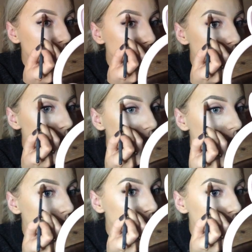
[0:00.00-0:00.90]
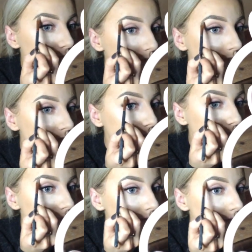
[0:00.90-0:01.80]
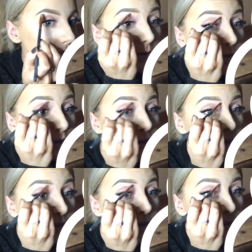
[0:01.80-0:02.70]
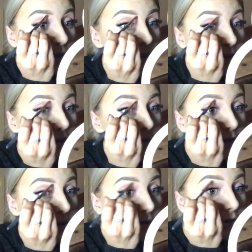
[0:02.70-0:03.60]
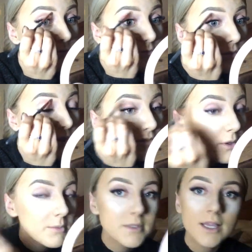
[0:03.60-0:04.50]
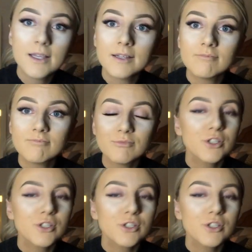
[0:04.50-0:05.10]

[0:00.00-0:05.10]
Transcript: just gonna, don't even know what I'm saying,